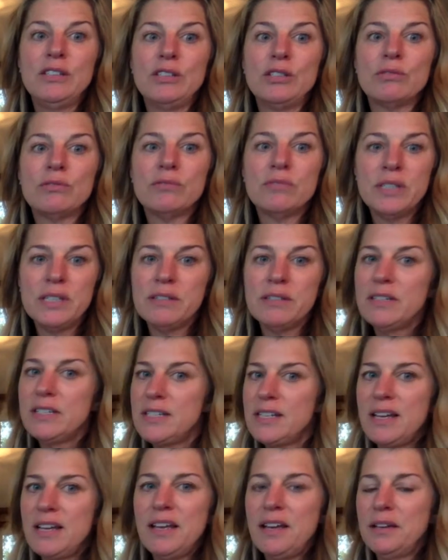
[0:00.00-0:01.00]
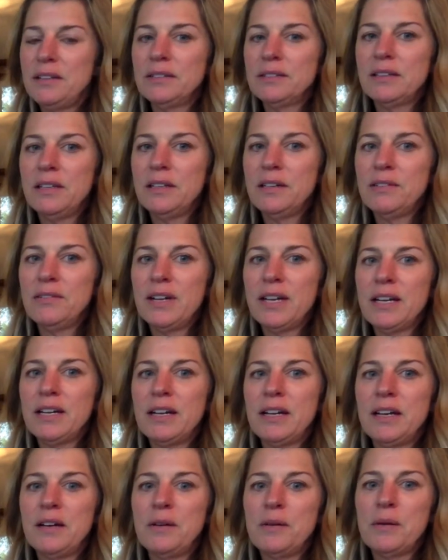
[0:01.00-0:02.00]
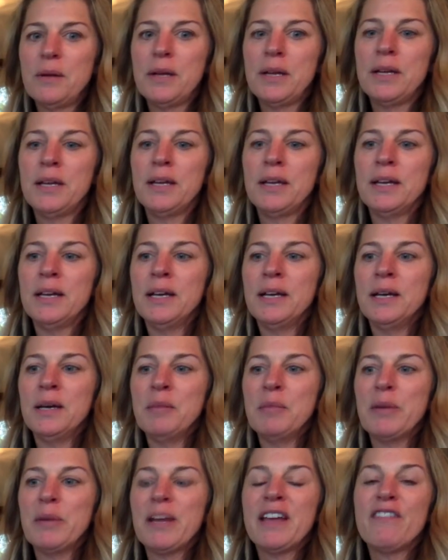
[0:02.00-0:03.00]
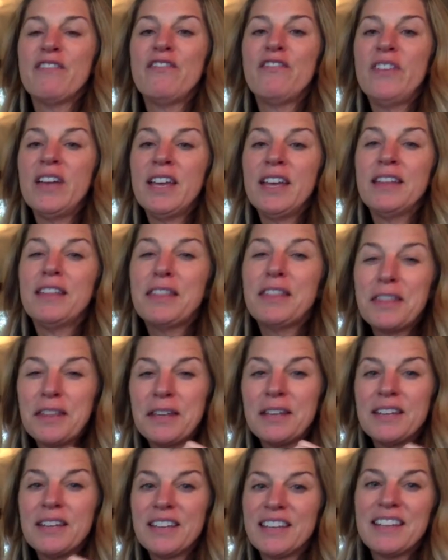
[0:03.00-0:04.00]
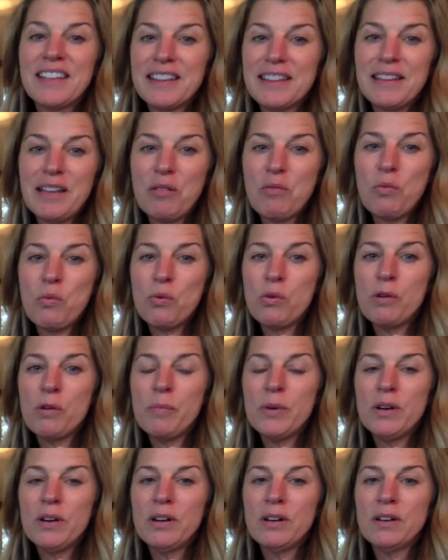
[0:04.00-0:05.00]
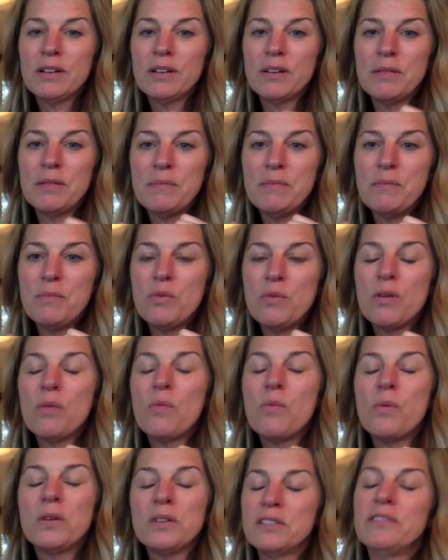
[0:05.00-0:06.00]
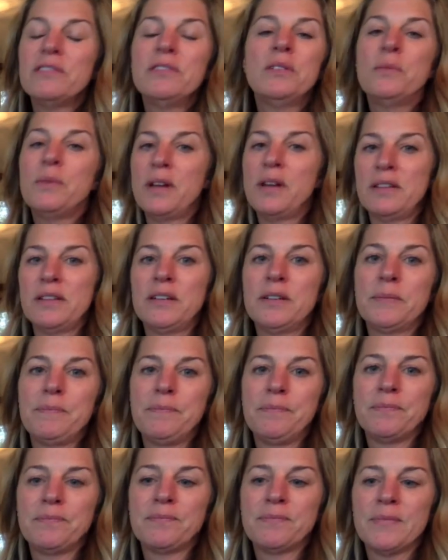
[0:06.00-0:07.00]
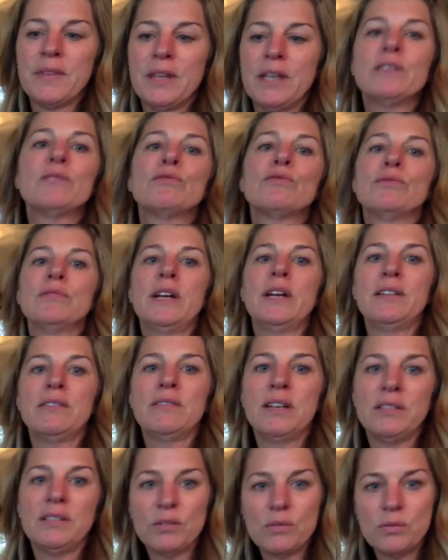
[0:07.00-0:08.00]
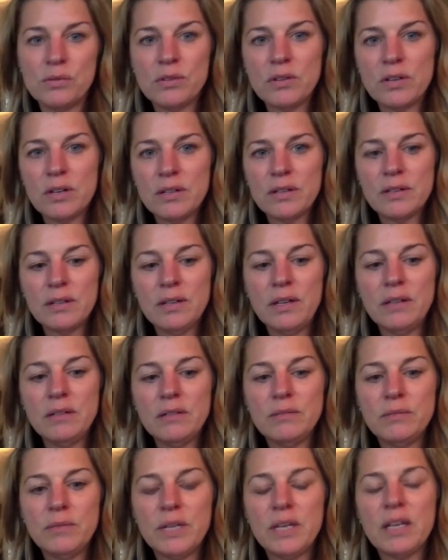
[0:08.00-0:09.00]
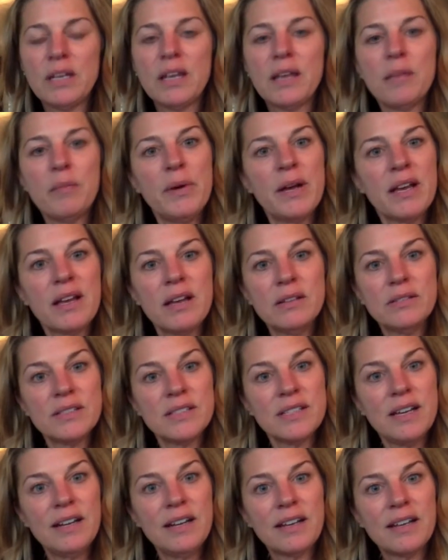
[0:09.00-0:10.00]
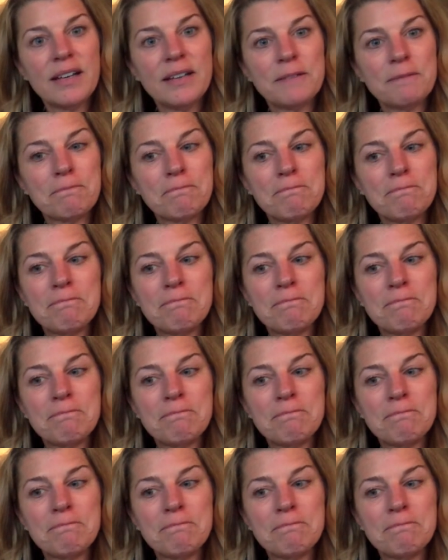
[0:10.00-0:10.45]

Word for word: dreary day out there right now, but I have faith that warmer, more wonderful weather is right around the corner and we can get back outside again.